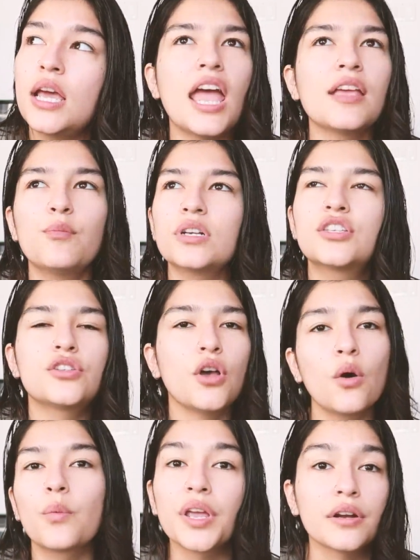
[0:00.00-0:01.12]
It was
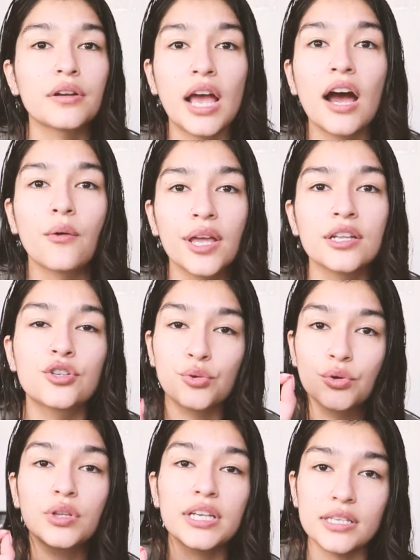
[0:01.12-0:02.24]
so weird how it
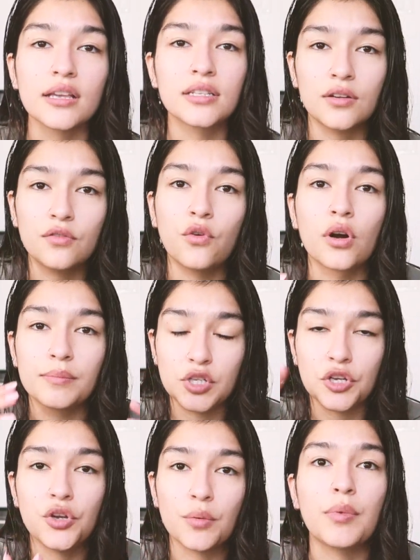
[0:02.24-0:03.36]
truly does conform
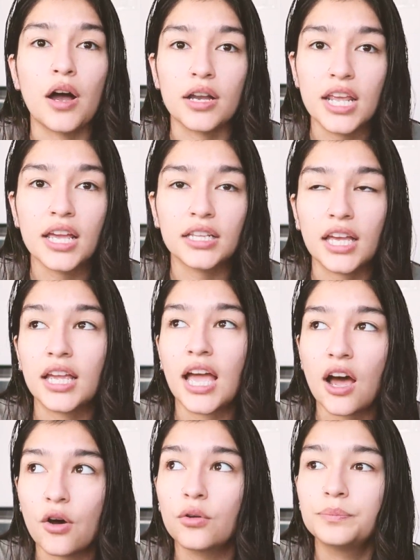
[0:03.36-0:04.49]
to your body and like
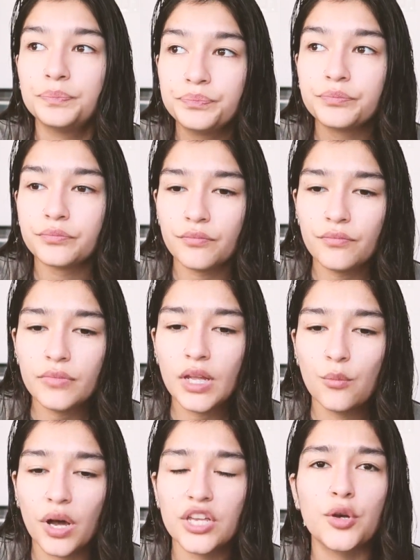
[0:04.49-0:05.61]
how
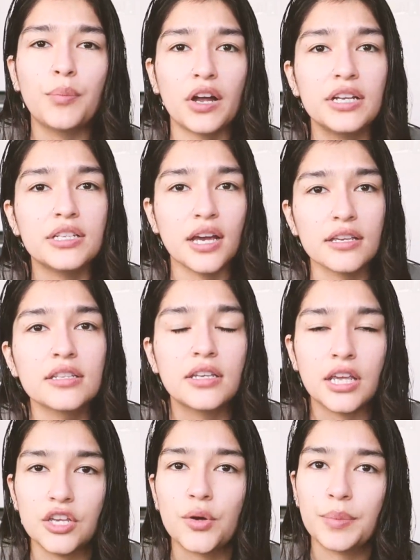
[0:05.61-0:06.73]
what your body does
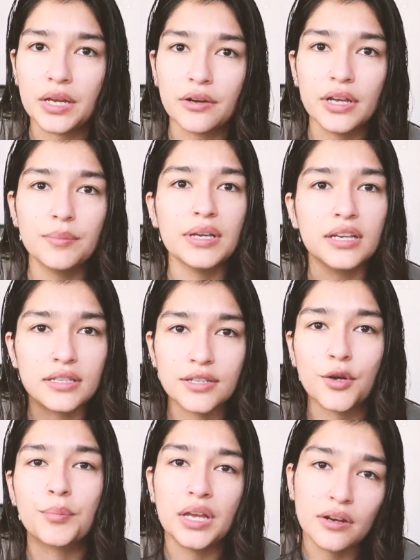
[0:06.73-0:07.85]
in your period, because
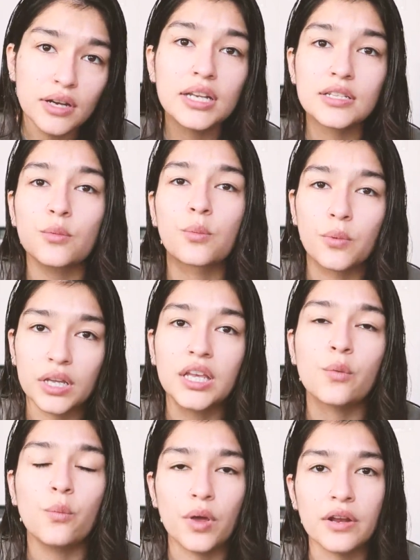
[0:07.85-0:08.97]
your period is a
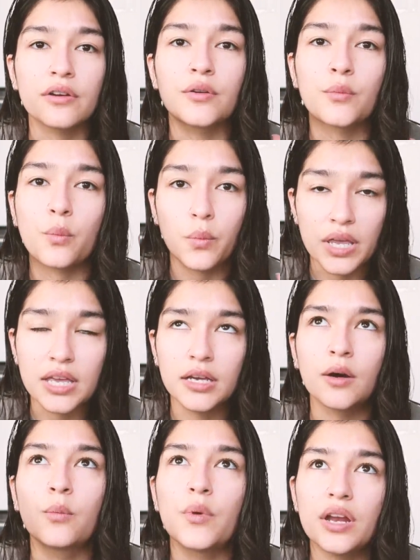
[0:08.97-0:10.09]
really weird week,
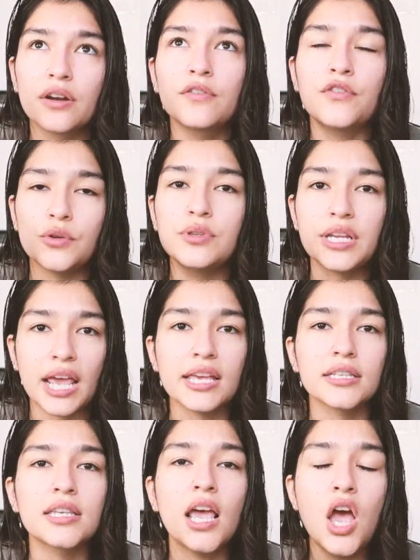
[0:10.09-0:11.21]
a weird few
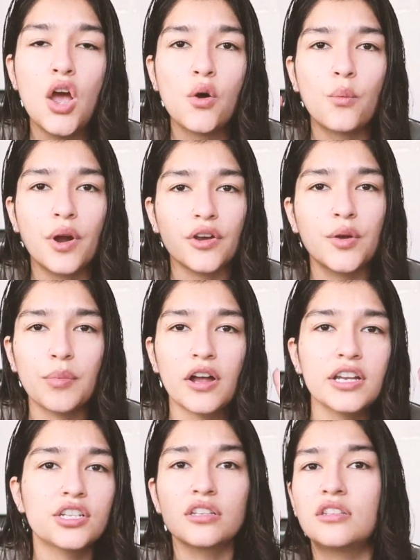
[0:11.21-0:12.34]
days where your
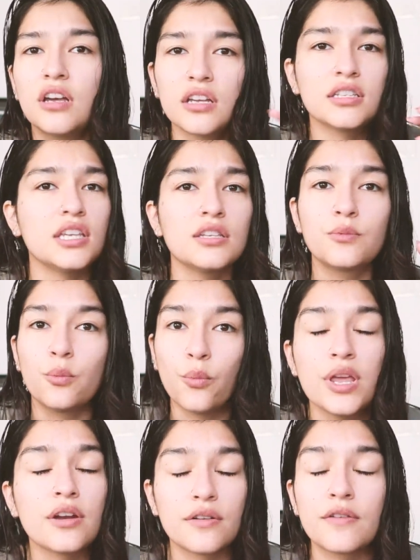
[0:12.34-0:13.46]
body just does these
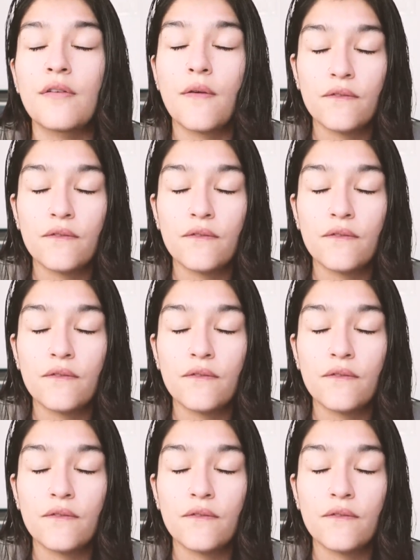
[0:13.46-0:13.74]
weird